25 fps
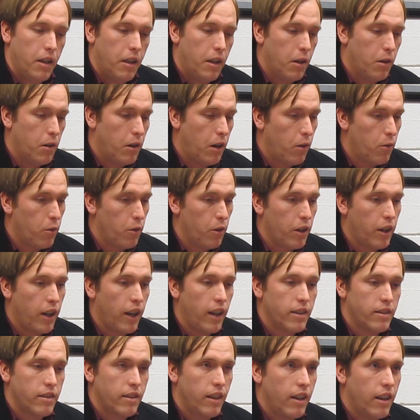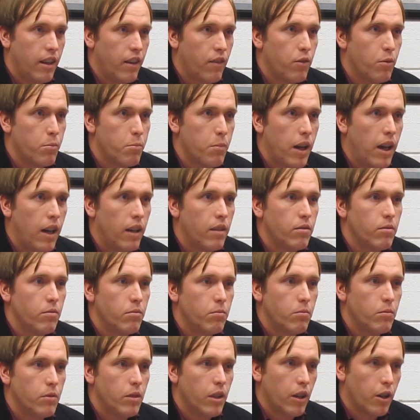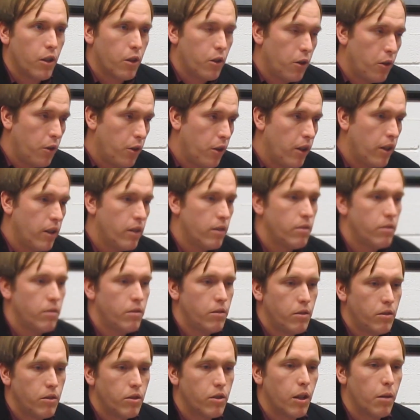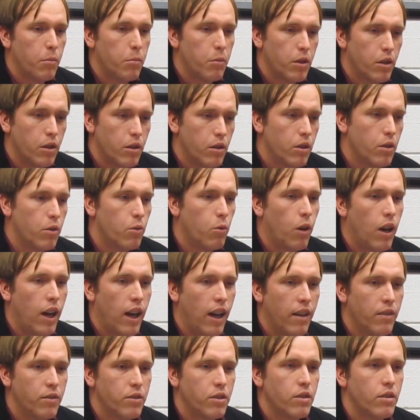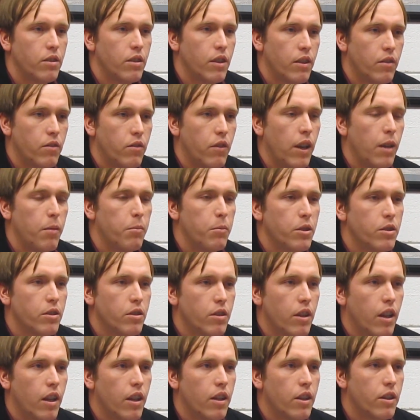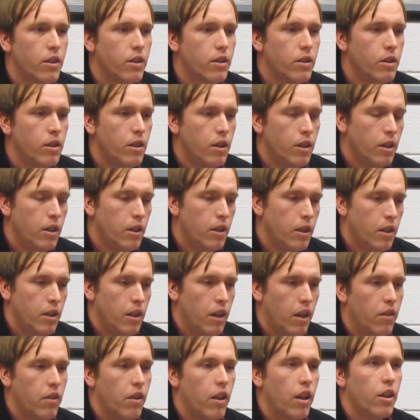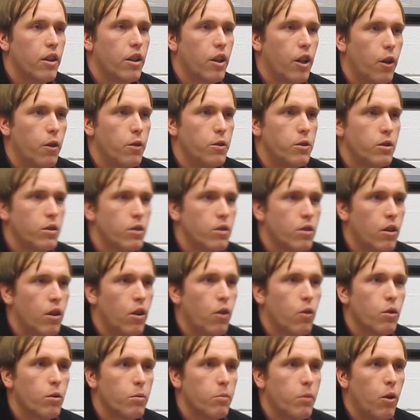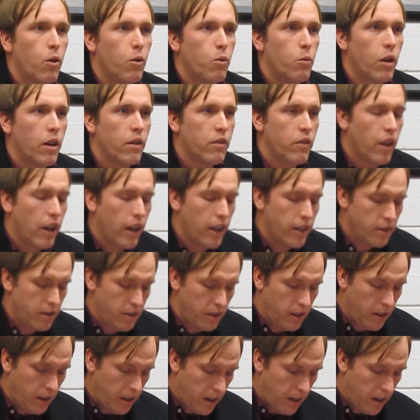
that I really can't say enough about, including some of the wives and then families of the other coaches, along with my own wife, Casey.